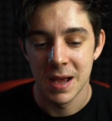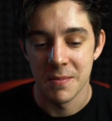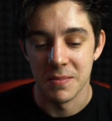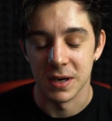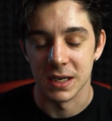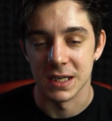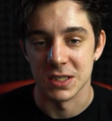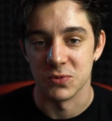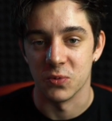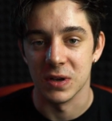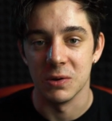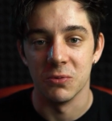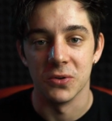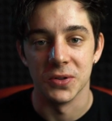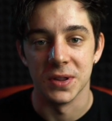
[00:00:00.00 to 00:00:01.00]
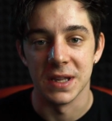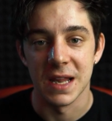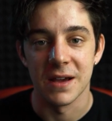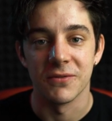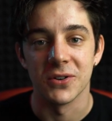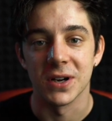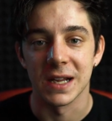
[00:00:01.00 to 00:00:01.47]
because we will
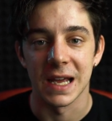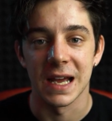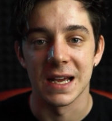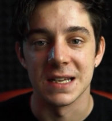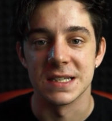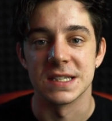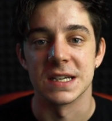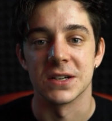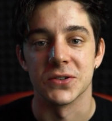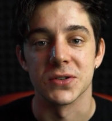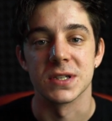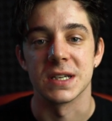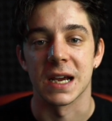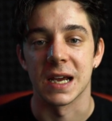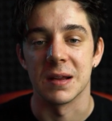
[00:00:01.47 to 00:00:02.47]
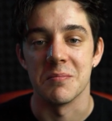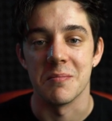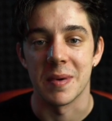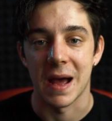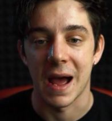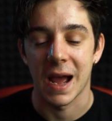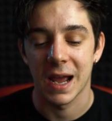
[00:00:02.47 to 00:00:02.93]
never get a single second
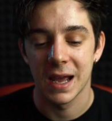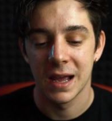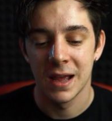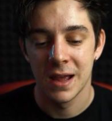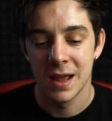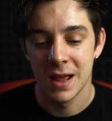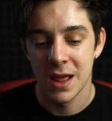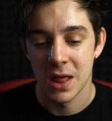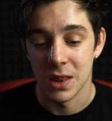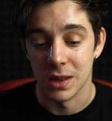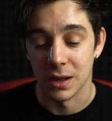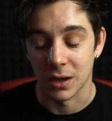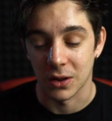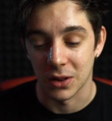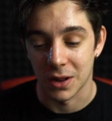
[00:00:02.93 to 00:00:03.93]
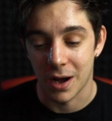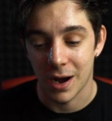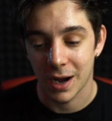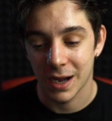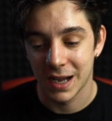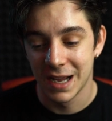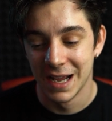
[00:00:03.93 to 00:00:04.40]
back. The
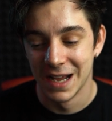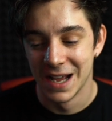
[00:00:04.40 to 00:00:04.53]
clock,